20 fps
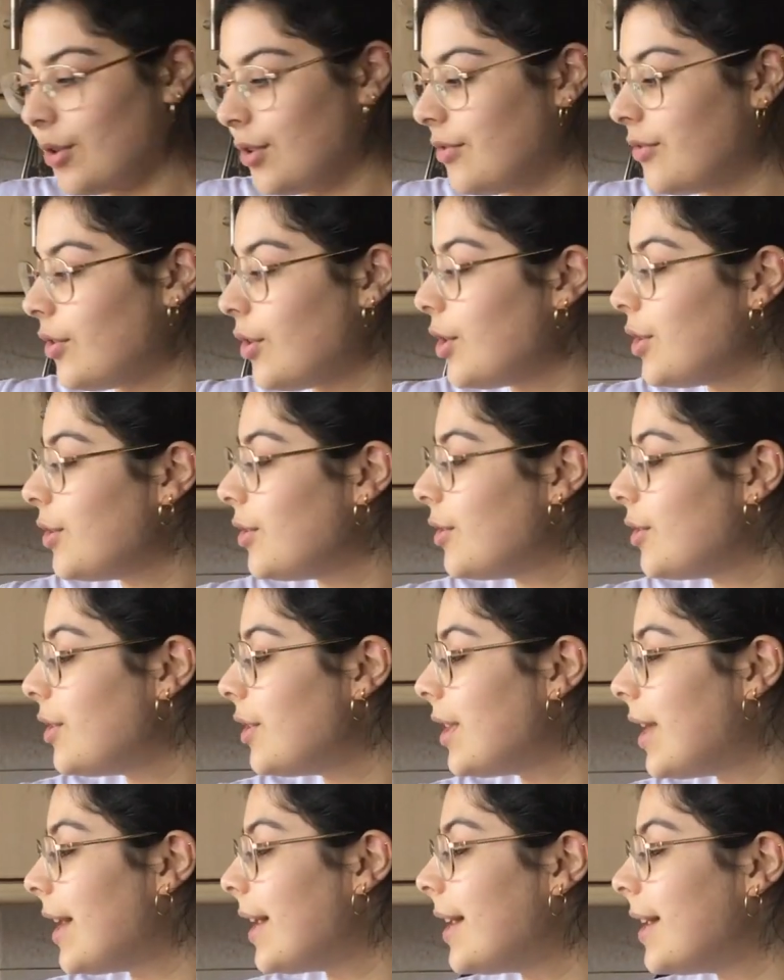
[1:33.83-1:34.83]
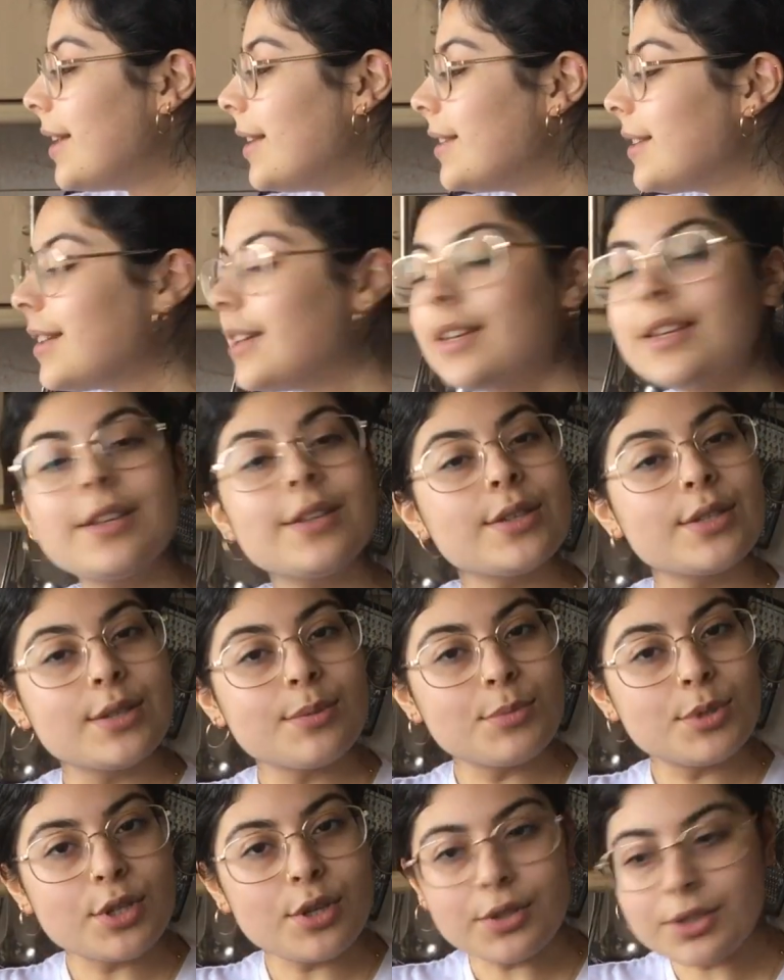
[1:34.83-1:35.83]
olive oil and
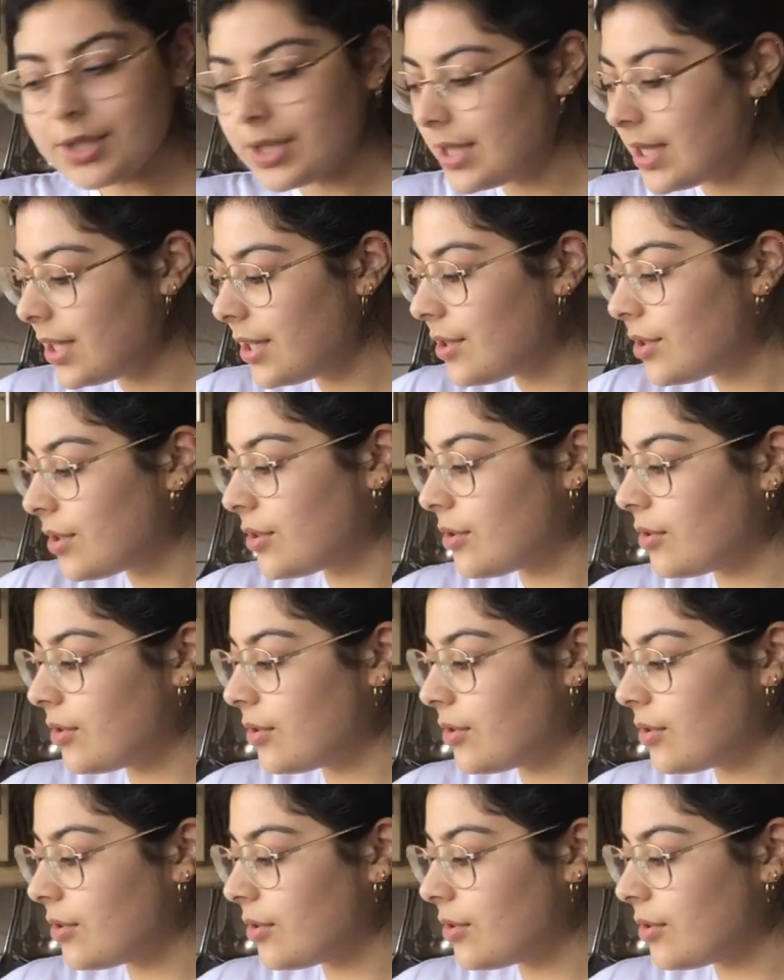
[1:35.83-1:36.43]
some salt to taste.